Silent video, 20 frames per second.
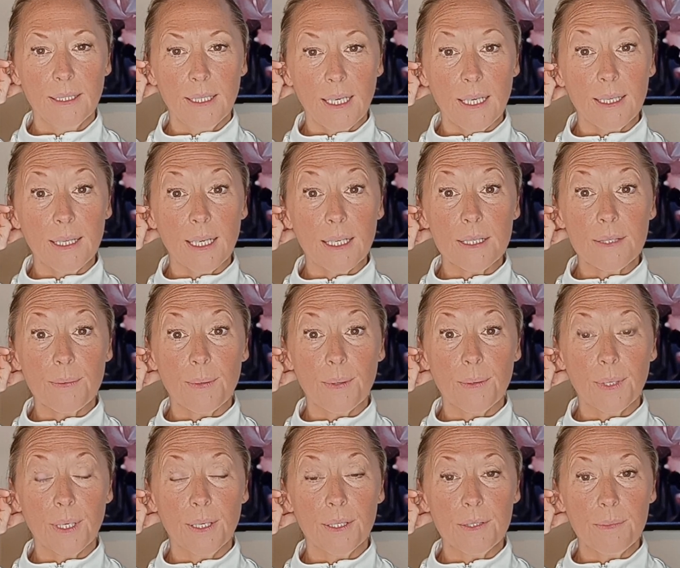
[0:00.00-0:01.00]
And that's where we're
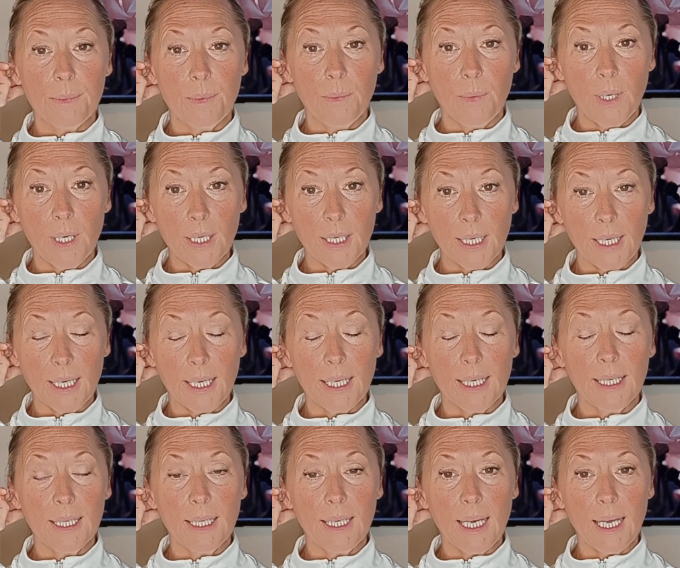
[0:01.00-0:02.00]
going to be working. And
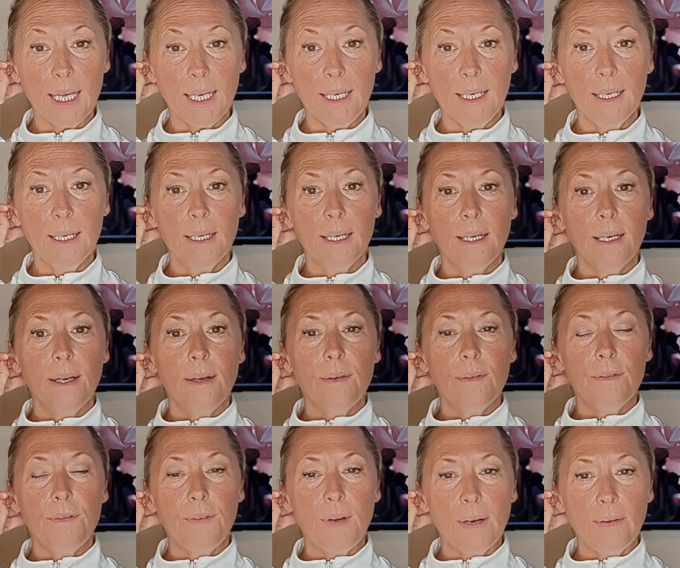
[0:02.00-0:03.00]
again,
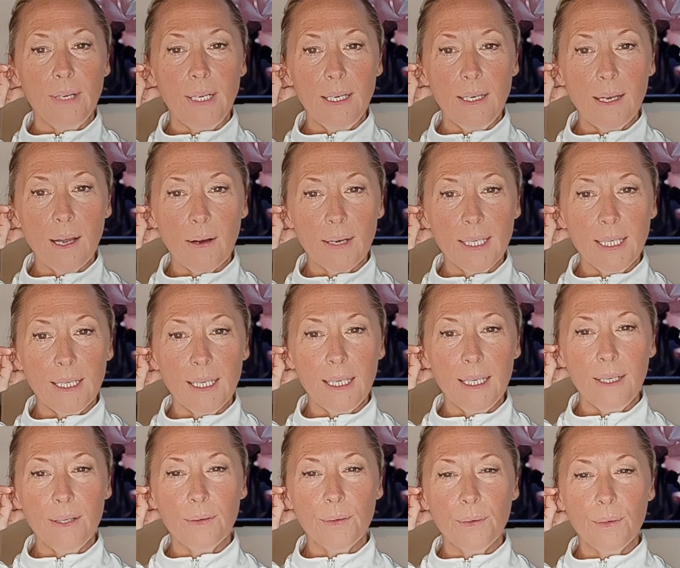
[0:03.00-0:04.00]
very
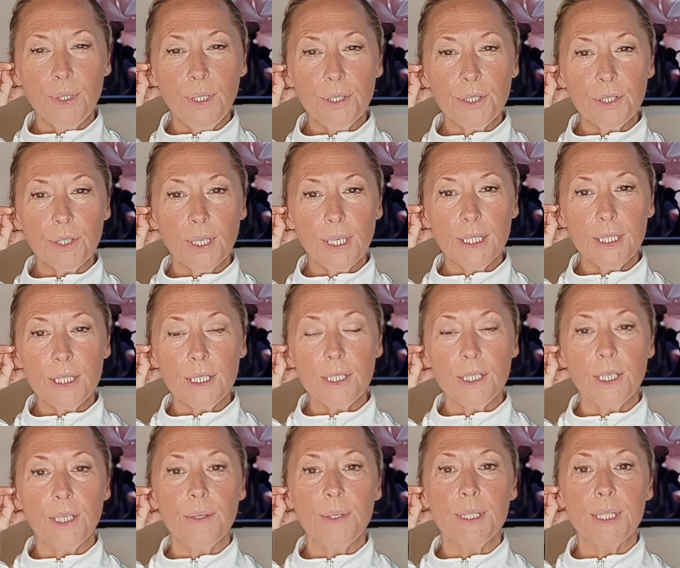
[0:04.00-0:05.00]
lightly, all you're trying to
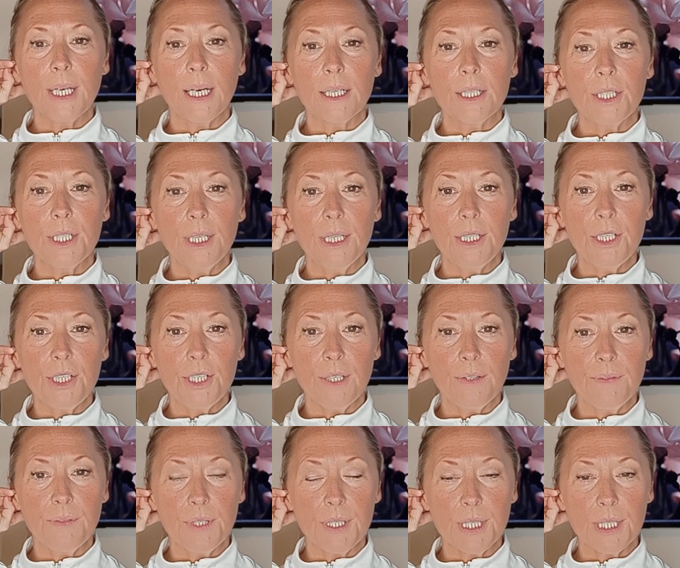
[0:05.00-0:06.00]
do is actually
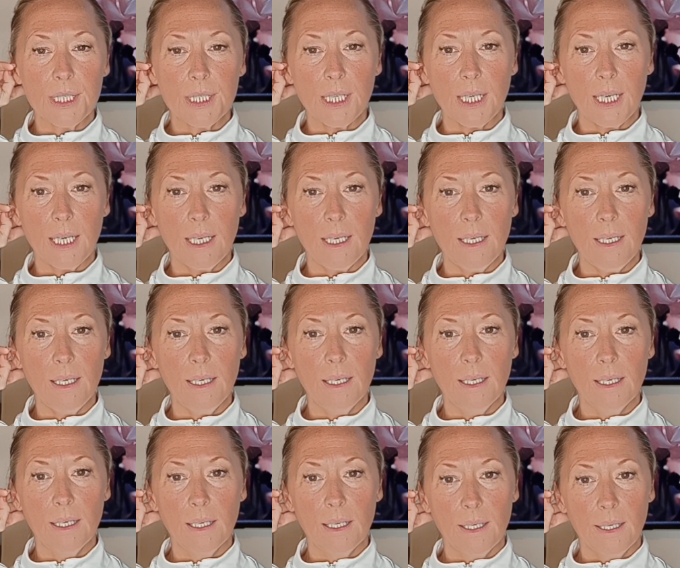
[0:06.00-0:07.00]
shift the skin.
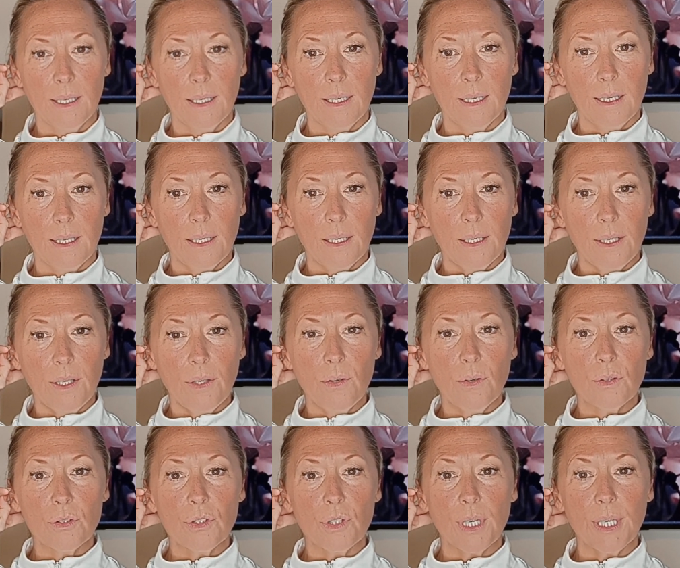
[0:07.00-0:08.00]
You're
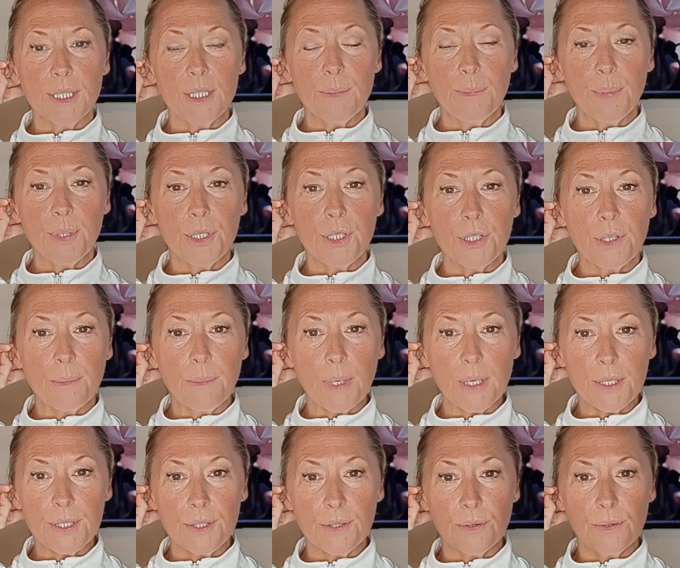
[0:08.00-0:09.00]
not trying to push the
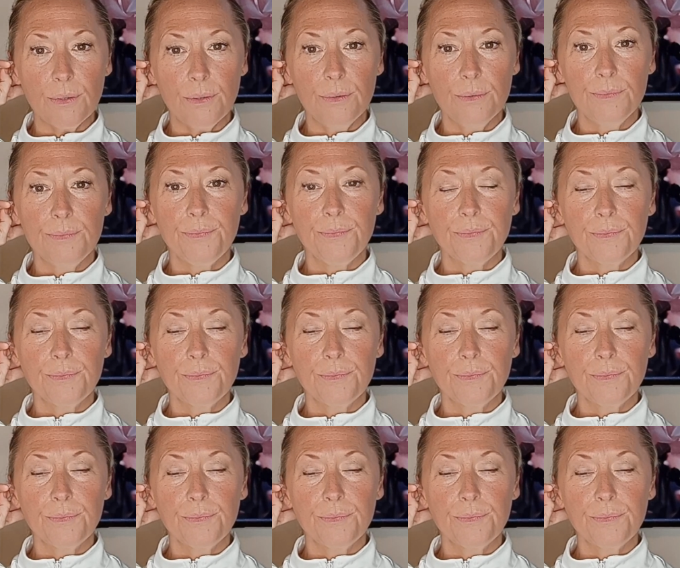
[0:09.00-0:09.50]
muscle.